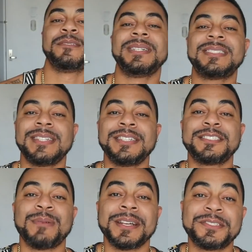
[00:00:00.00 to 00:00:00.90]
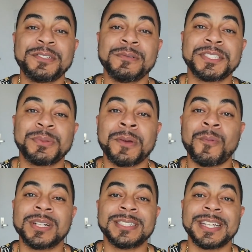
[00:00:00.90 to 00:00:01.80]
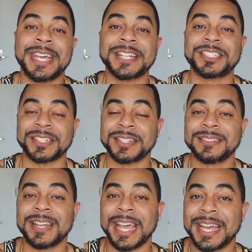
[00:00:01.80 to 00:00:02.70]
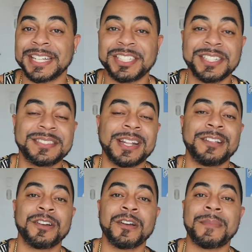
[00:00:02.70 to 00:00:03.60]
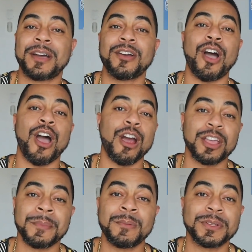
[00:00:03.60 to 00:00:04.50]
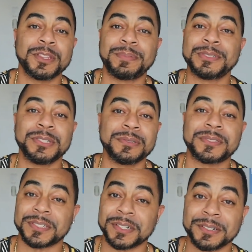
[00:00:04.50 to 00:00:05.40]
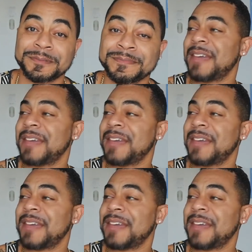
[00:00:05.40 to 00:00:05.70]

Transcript: We see twin two and twin one in the kitchen, and she's telling her about her argument with the producer.